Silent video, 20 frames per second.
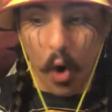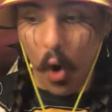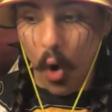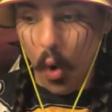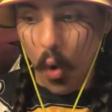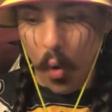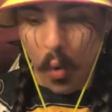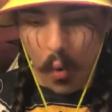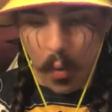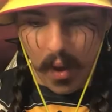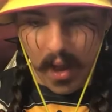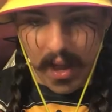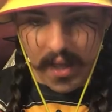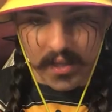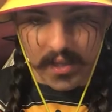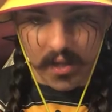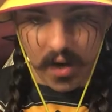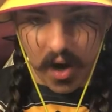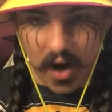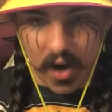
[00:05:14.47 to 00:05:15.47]
Oh,
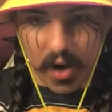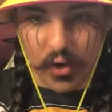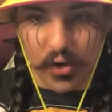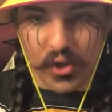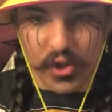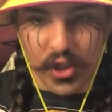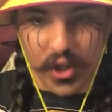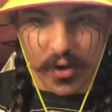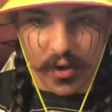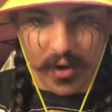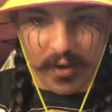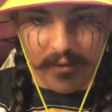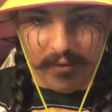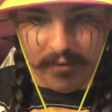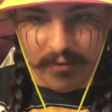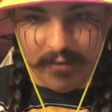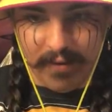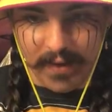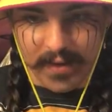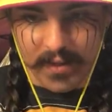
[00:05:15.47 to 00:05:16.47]
SR Jiren,
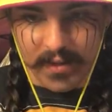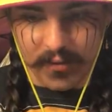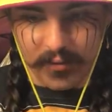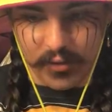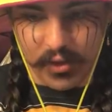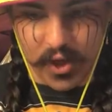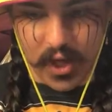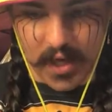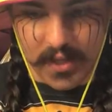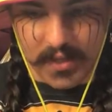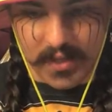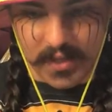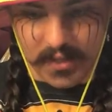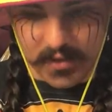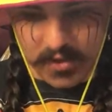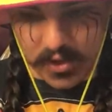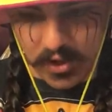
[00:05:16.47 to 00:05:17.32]
Fist of Justice.